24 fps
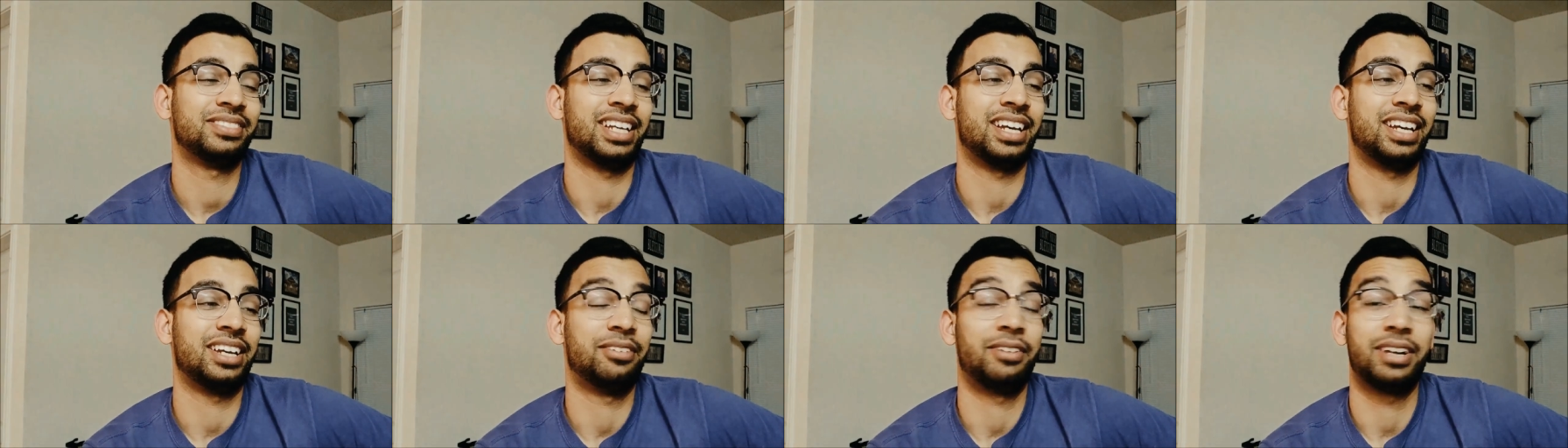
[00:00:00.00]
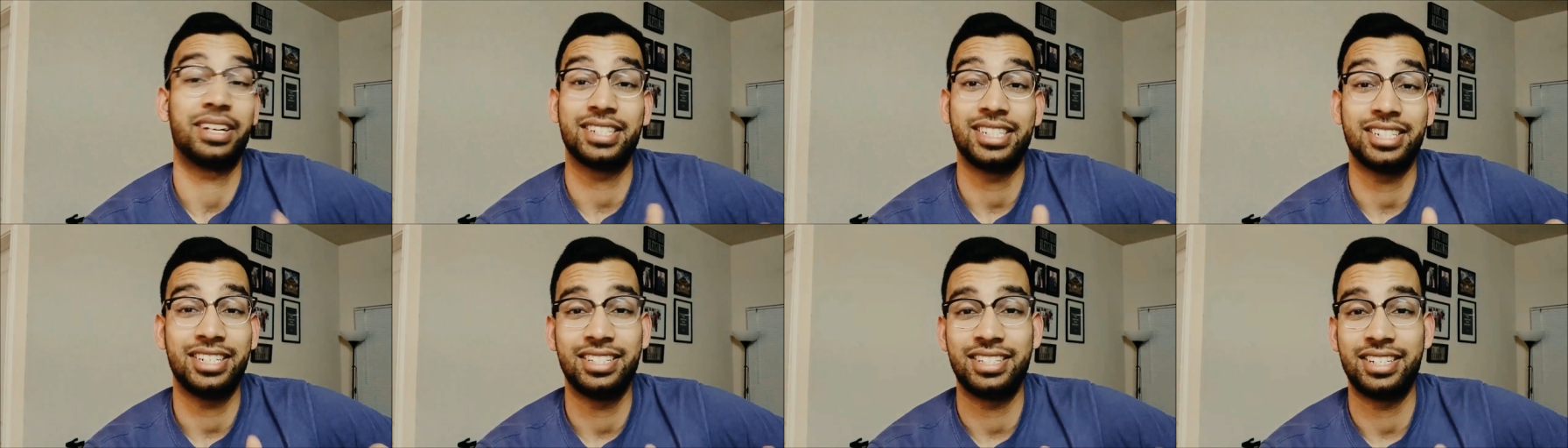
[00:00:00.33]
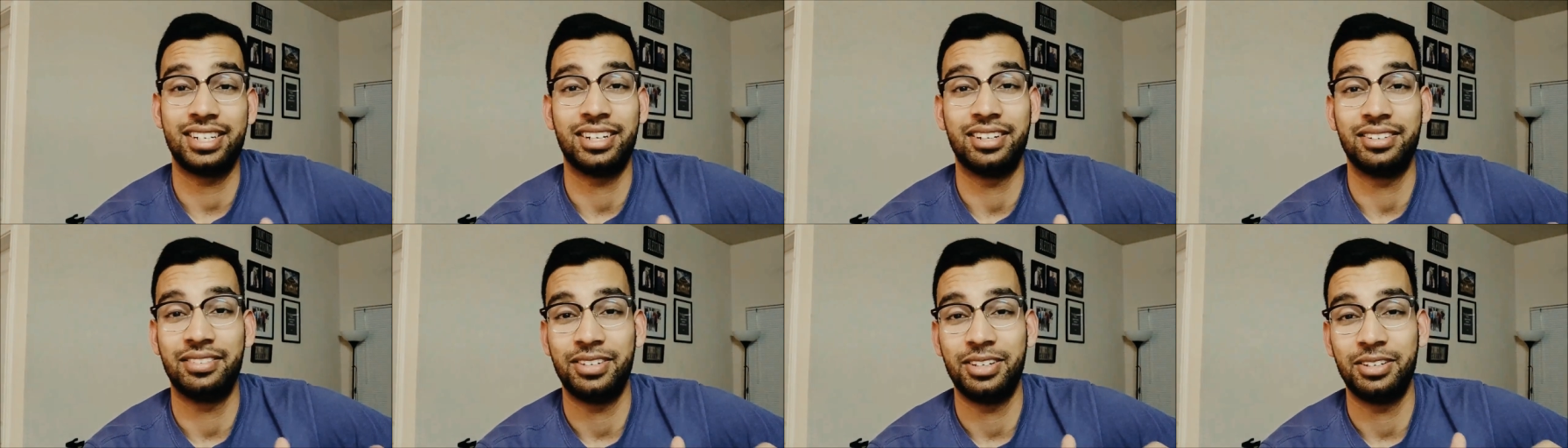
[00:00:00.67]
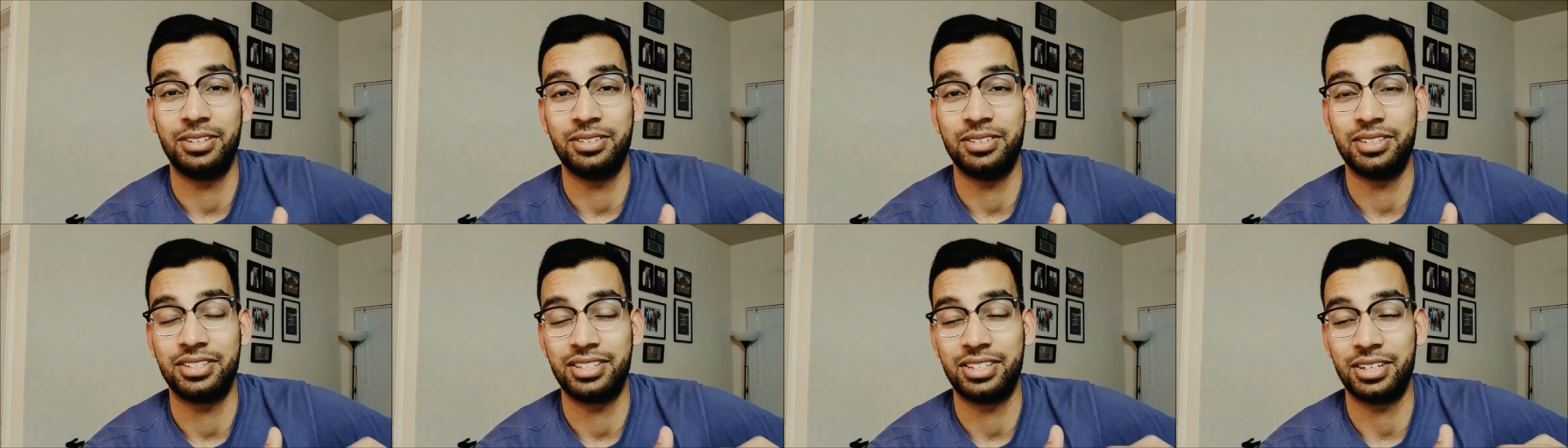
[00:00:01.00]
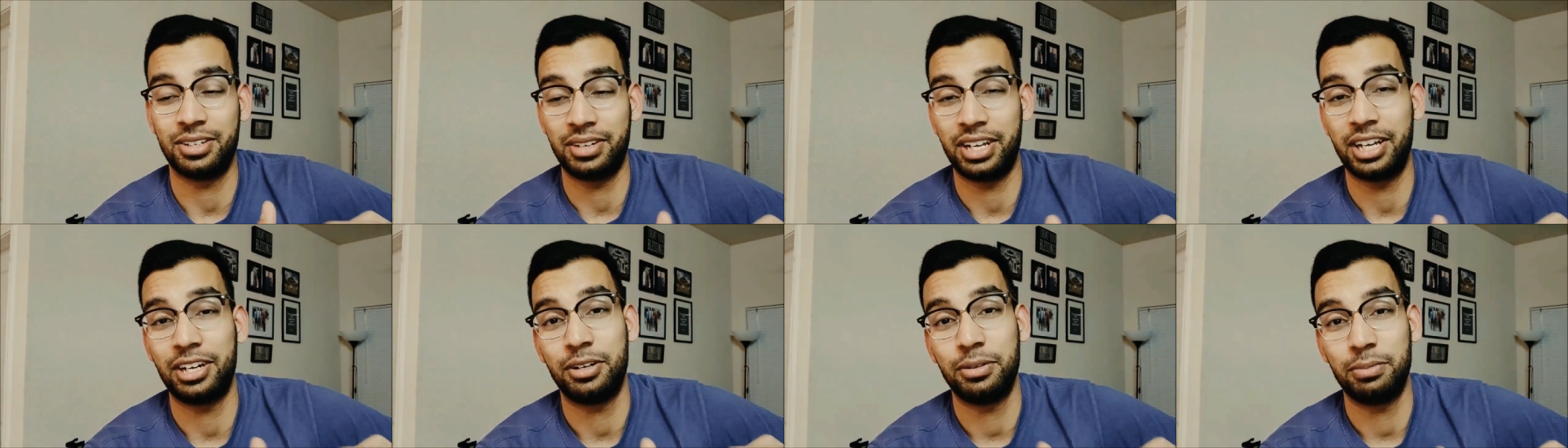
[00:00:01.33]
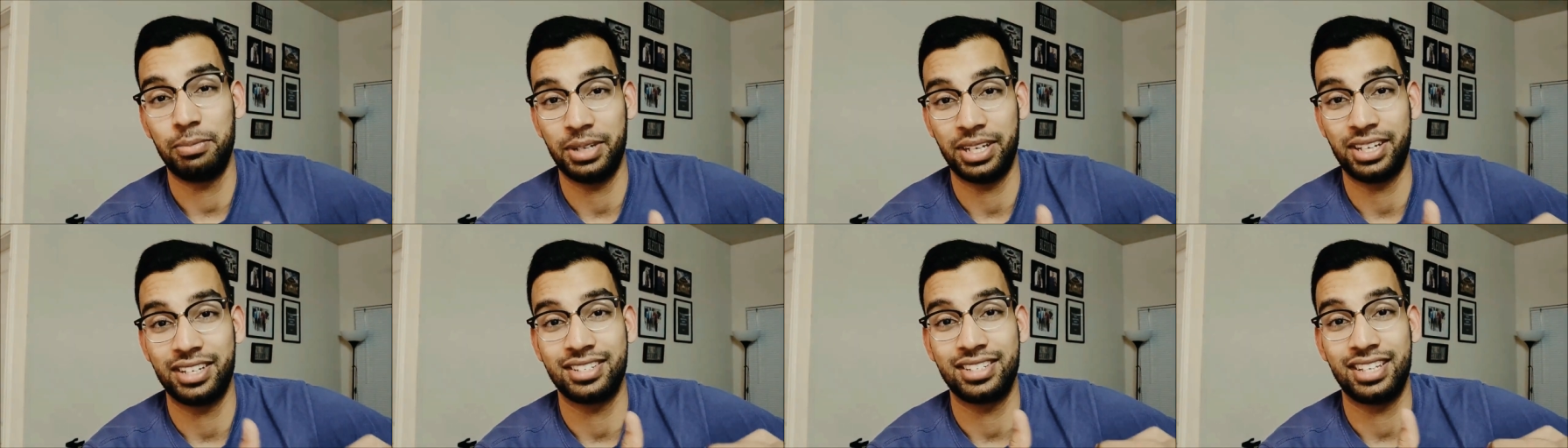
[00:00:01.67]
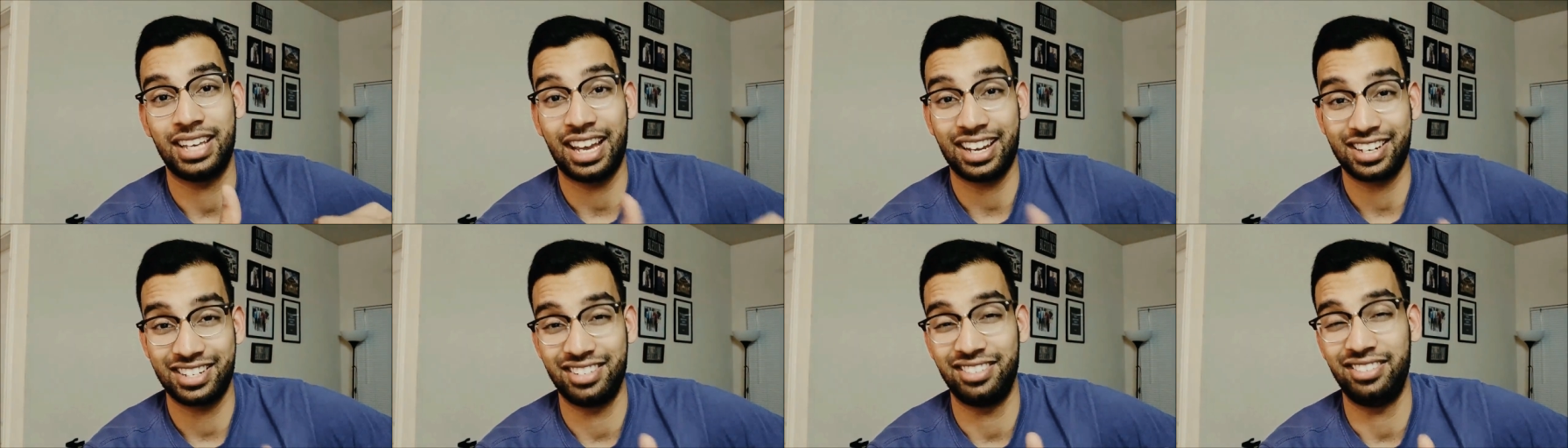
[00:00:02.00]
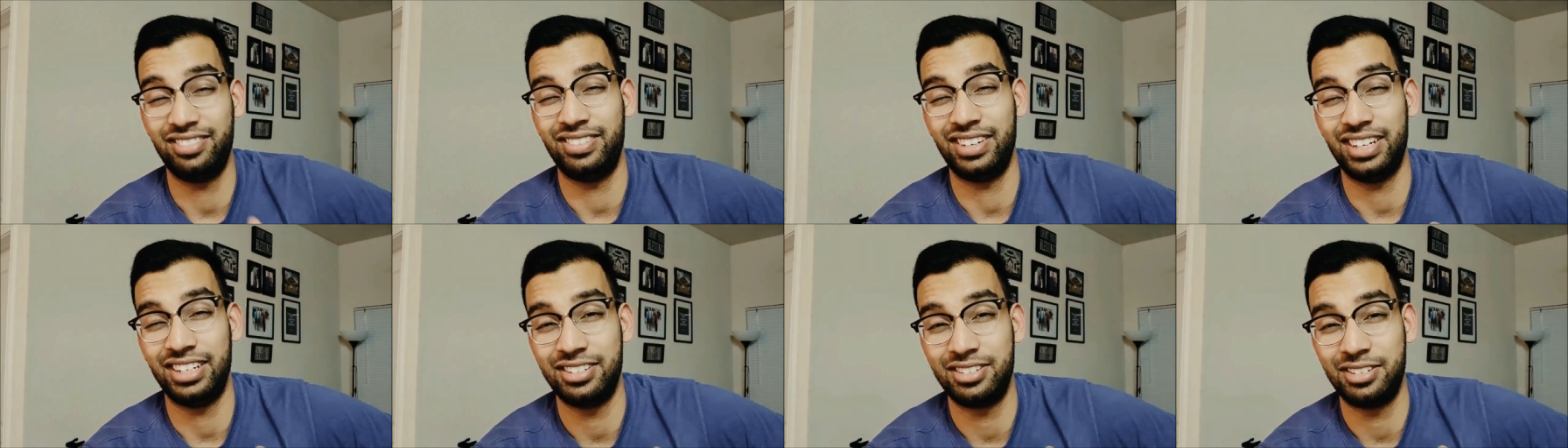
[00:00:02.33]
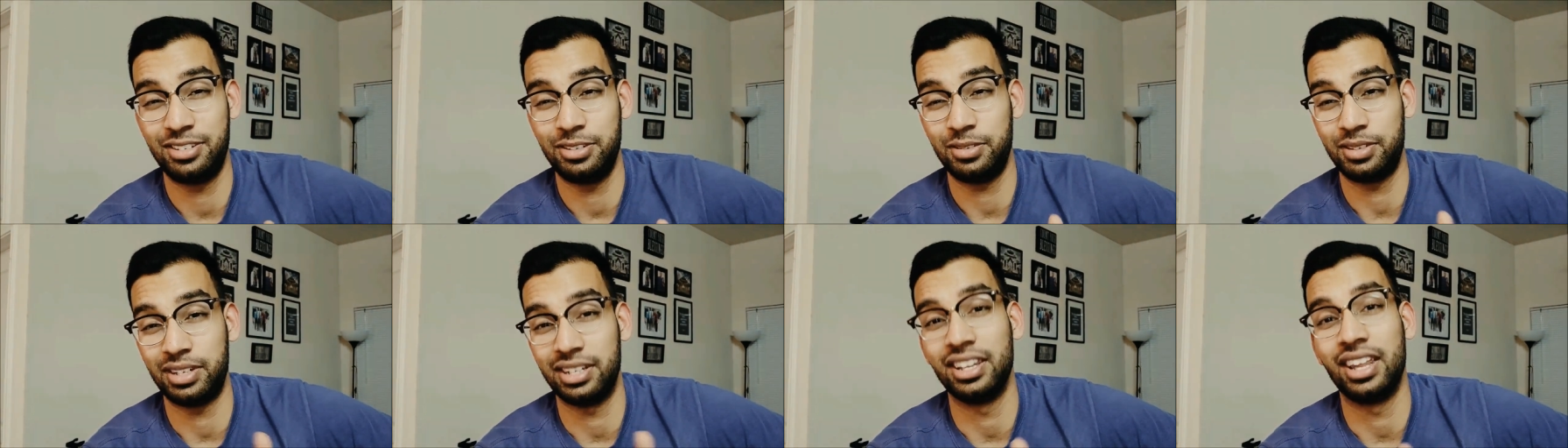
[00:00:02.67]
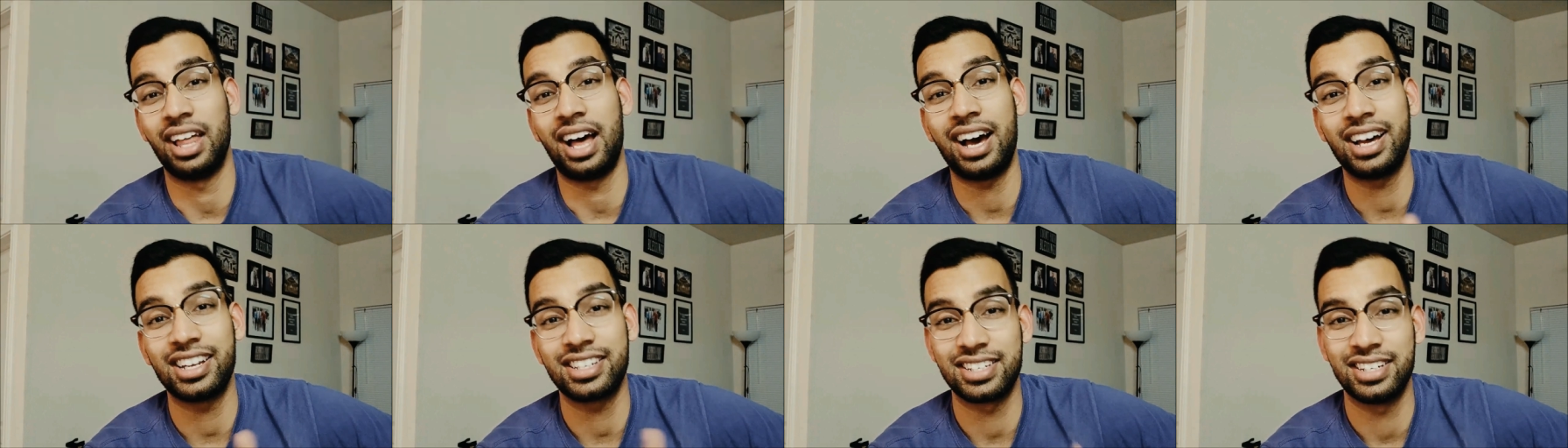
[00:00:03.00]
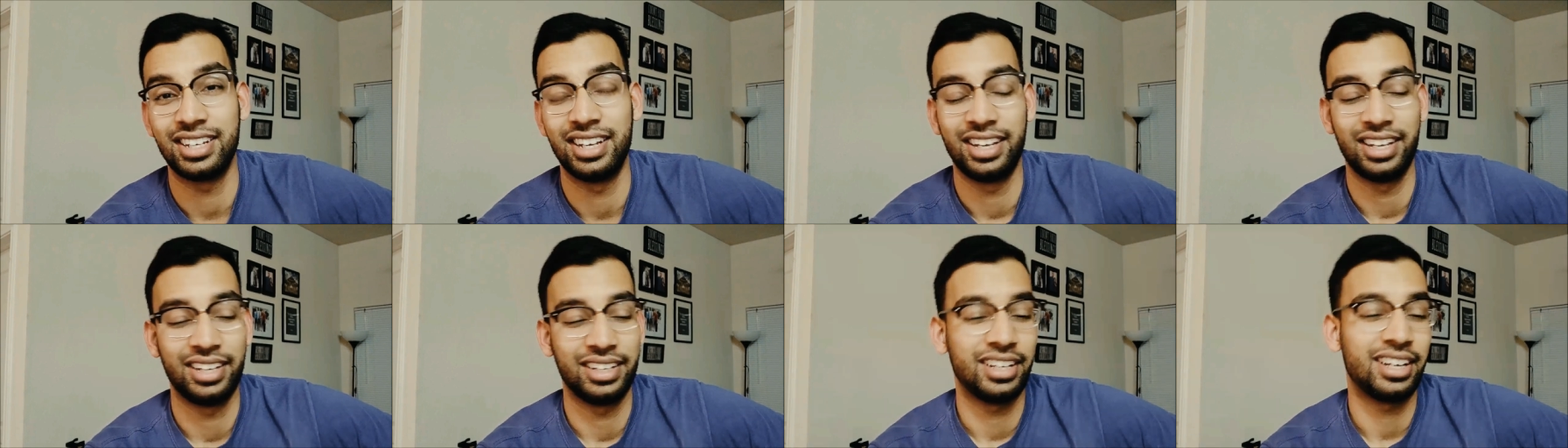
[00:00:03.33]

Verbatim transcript: And residency interviews don't help because they actually feed you a lot.